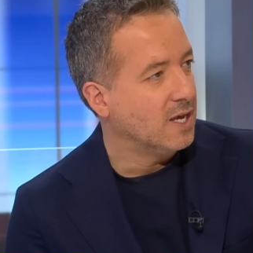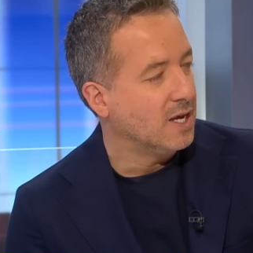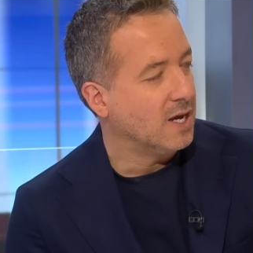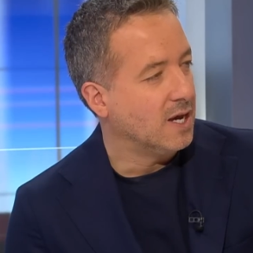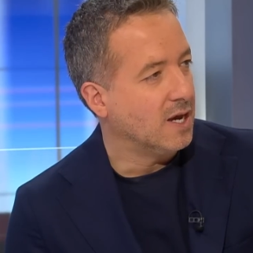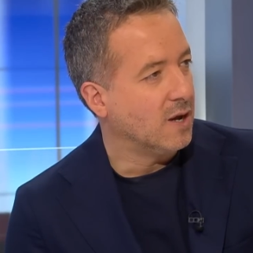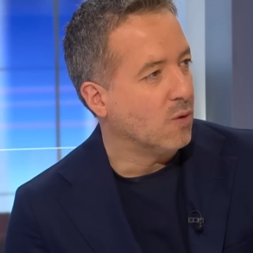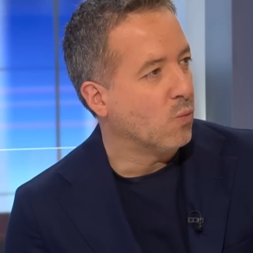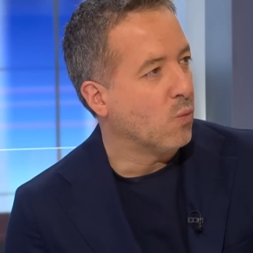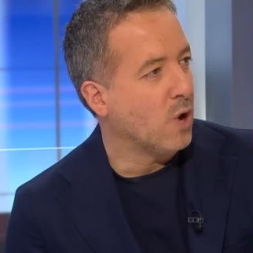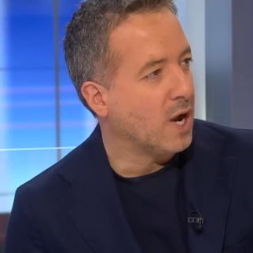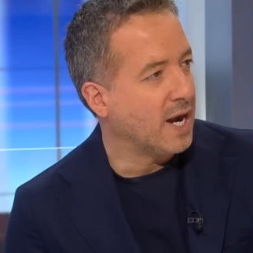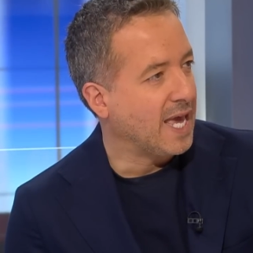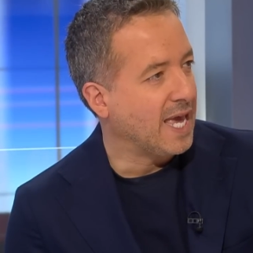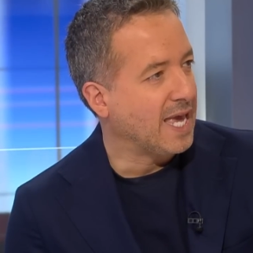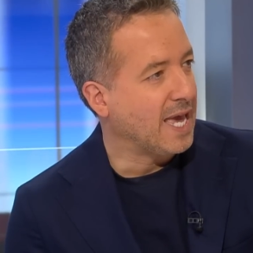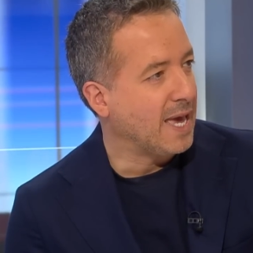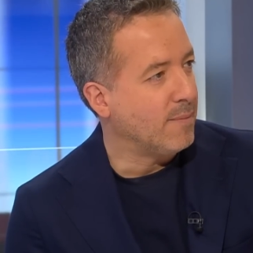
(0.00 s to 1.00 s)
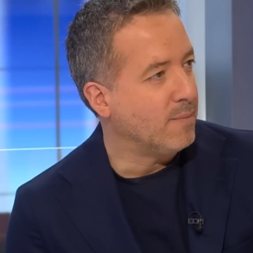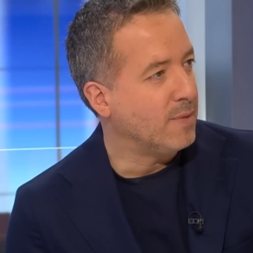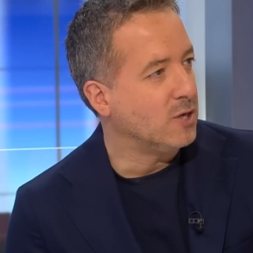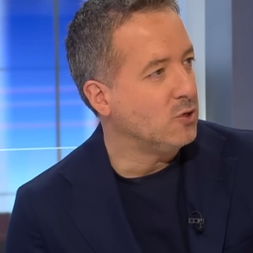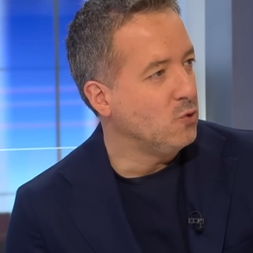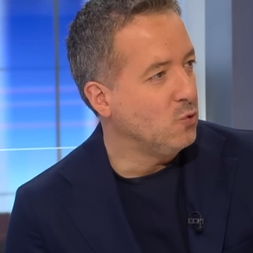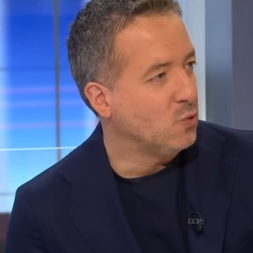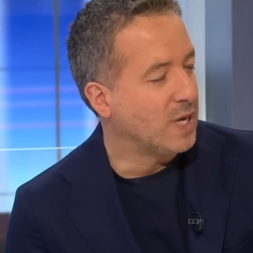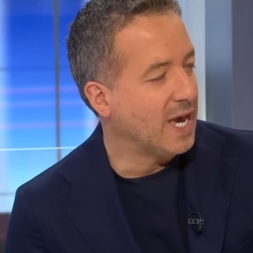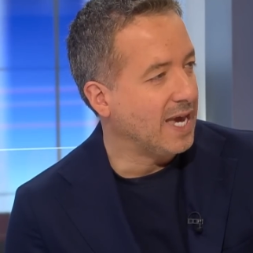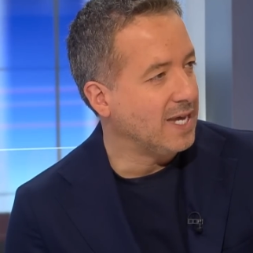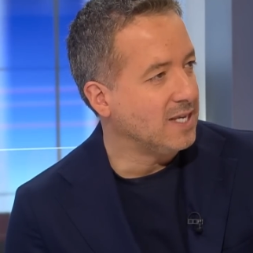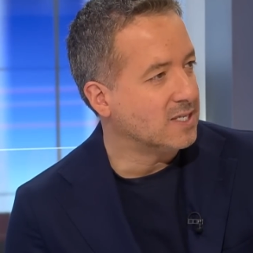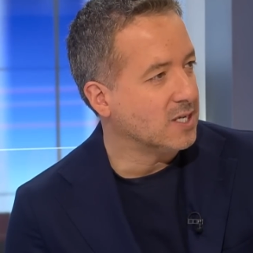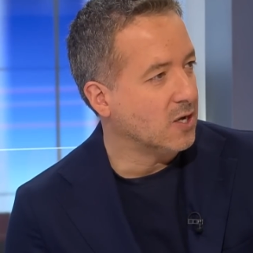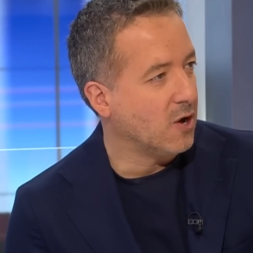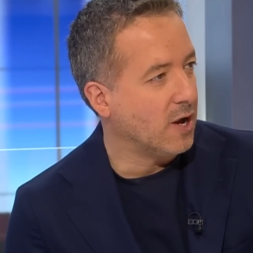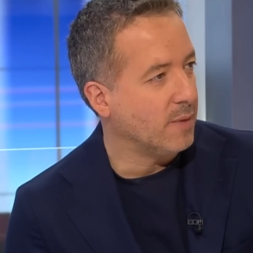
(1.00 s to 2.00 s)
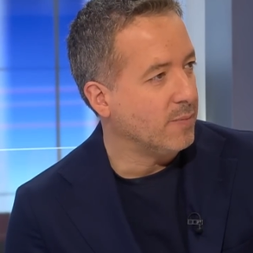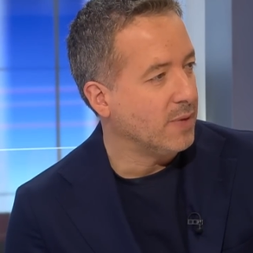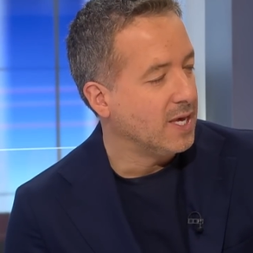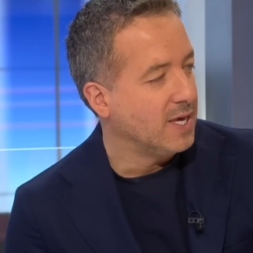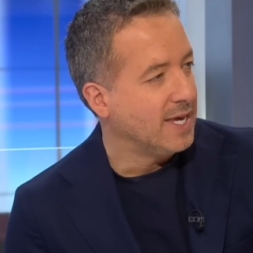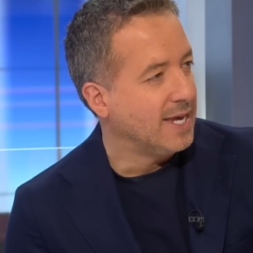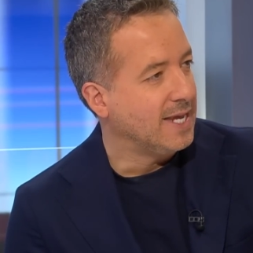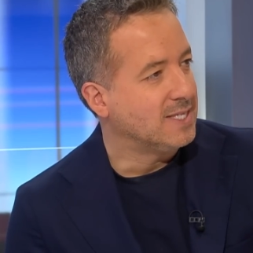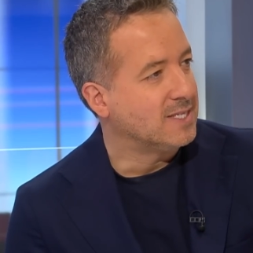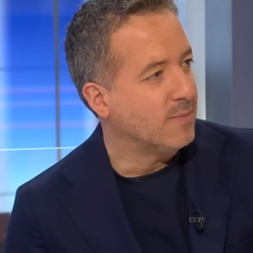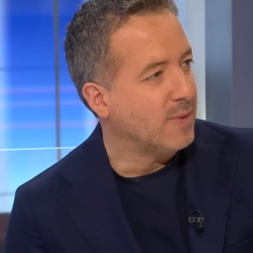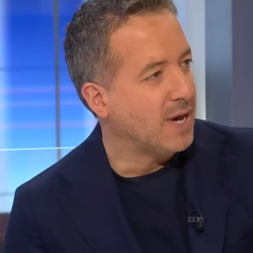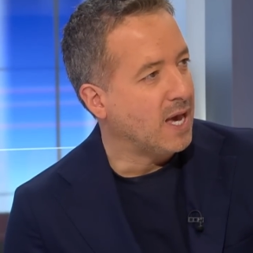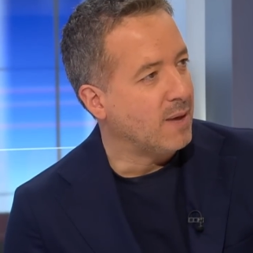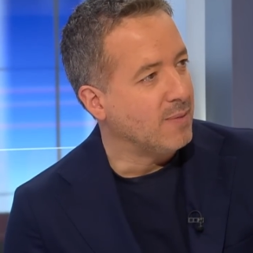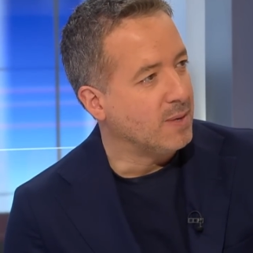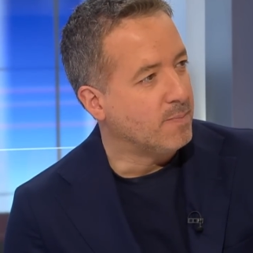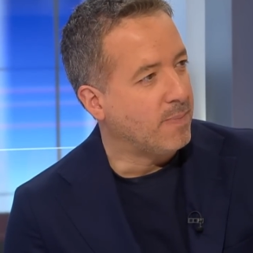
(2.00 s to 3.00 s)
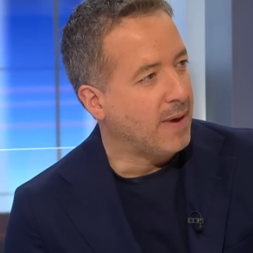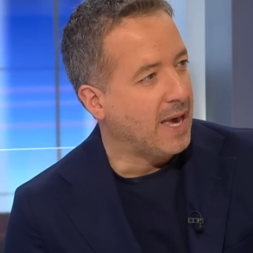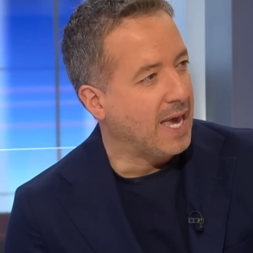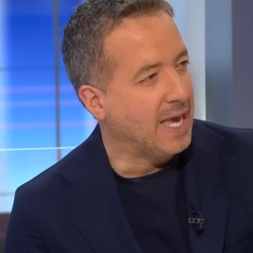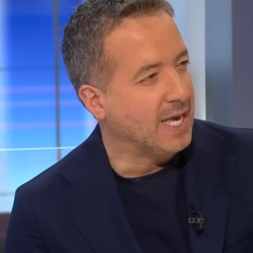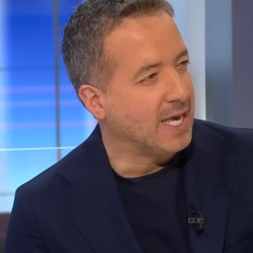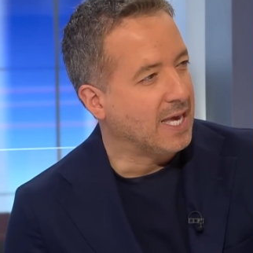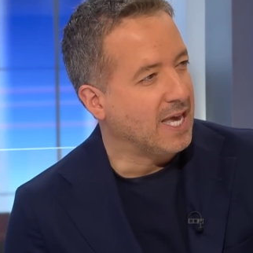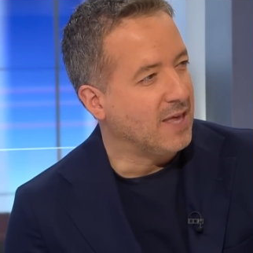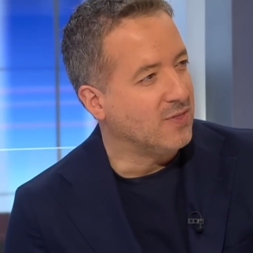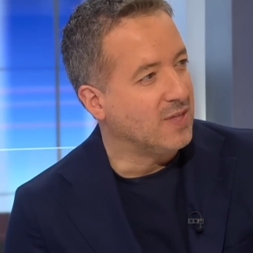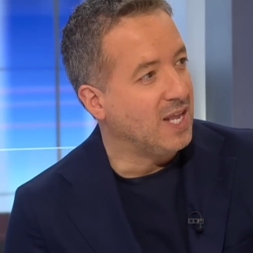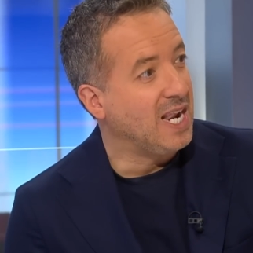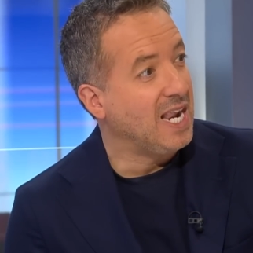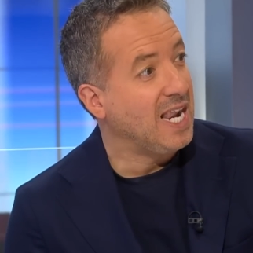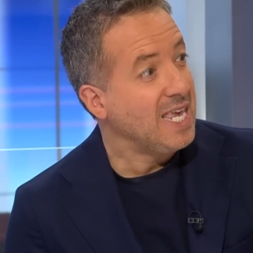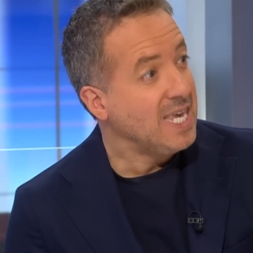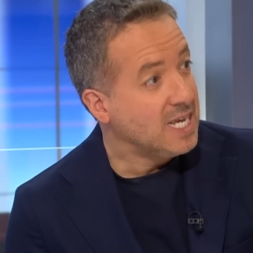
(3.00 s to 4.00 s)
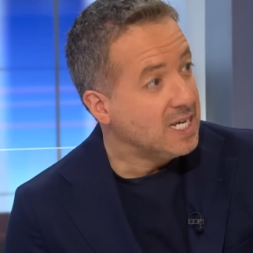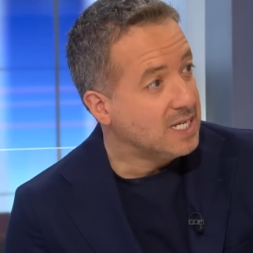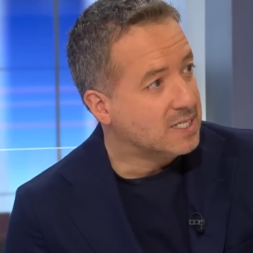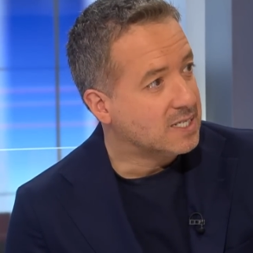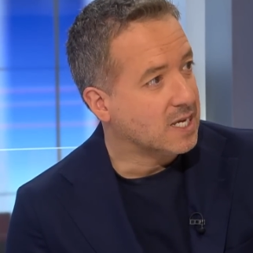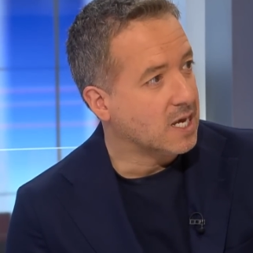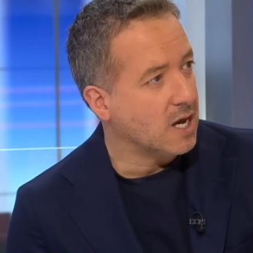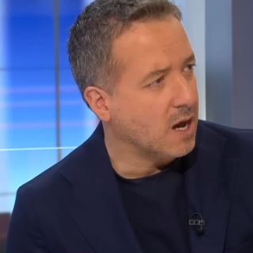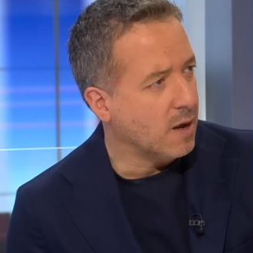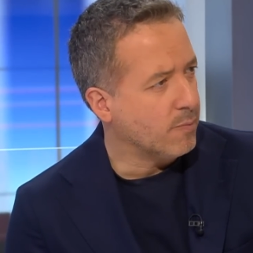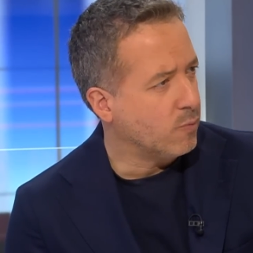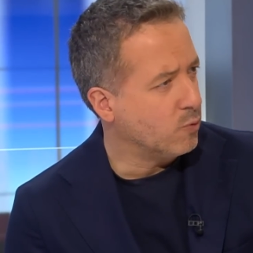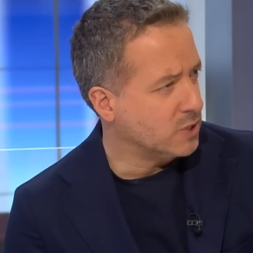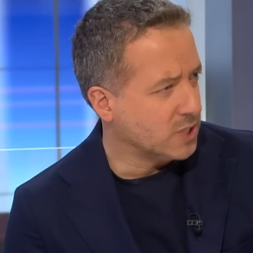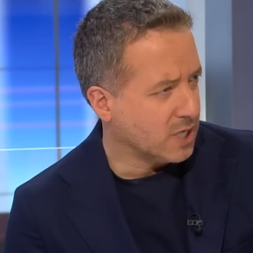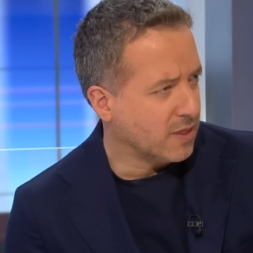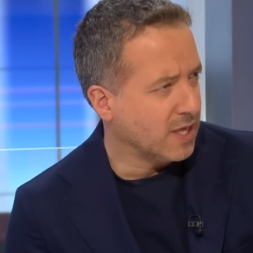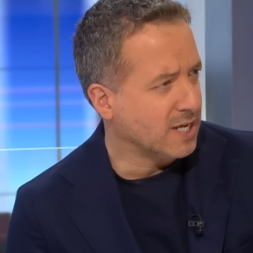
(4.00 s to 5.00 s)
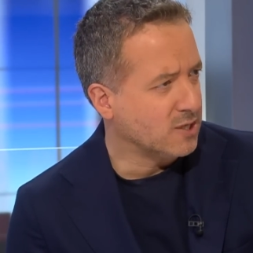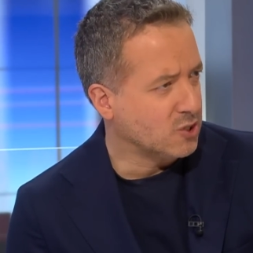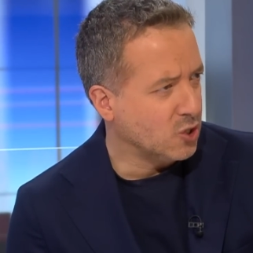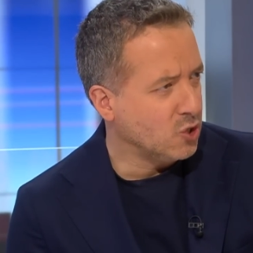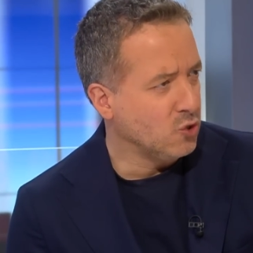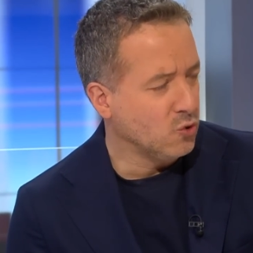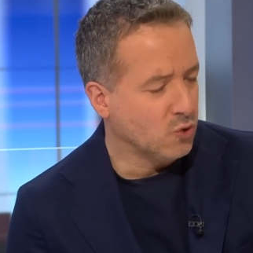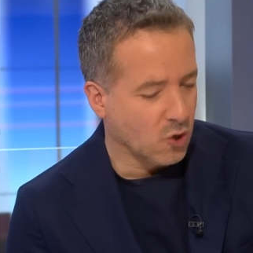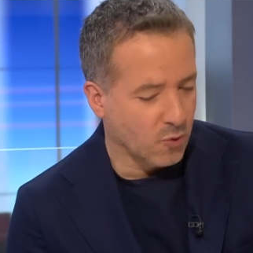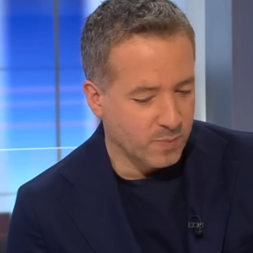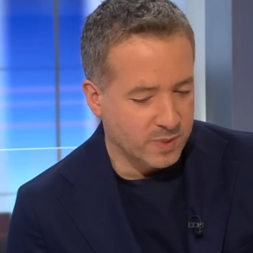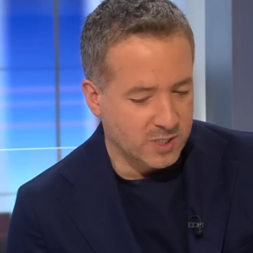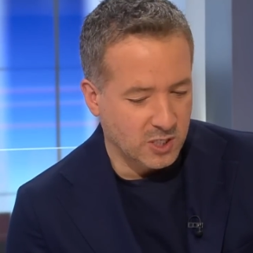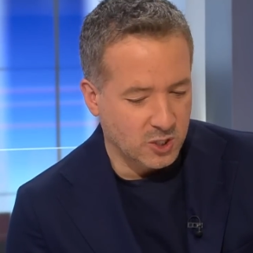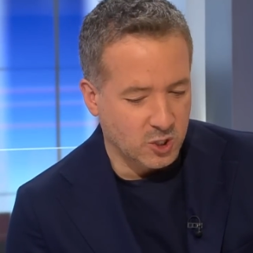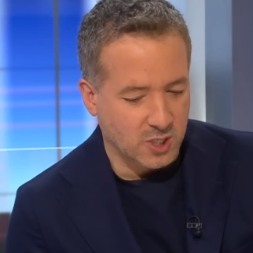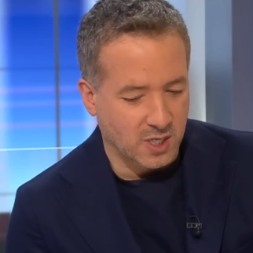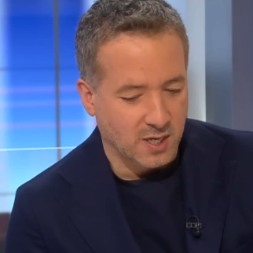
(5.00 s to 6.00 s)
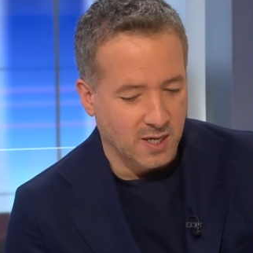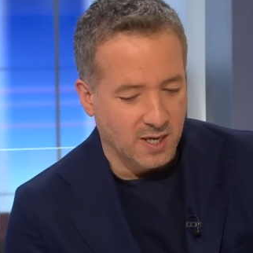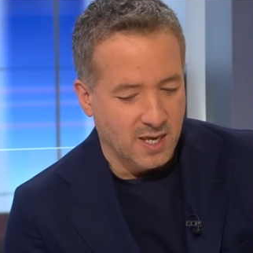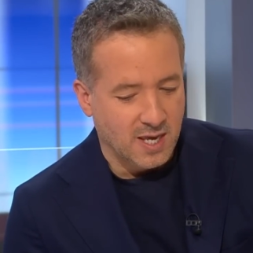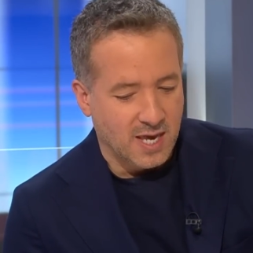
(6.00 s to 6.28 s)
Uh, one A M U K time, Inter Miami playing in the League's Cup, which I think is a new competition,